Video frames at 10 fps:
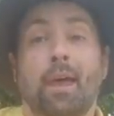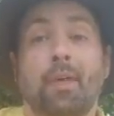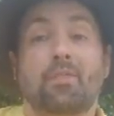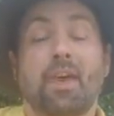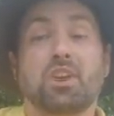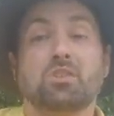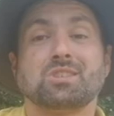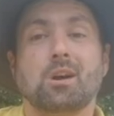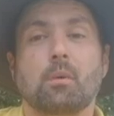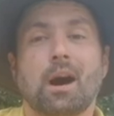Thank you
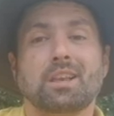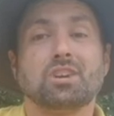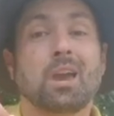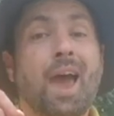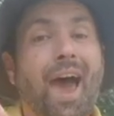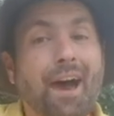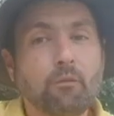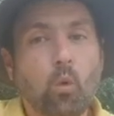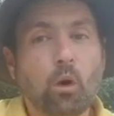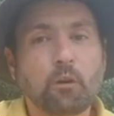so much. Have
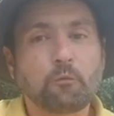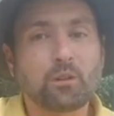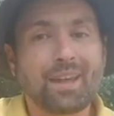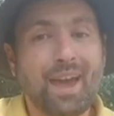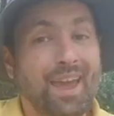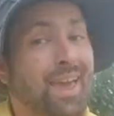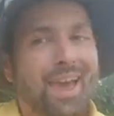a wonderful day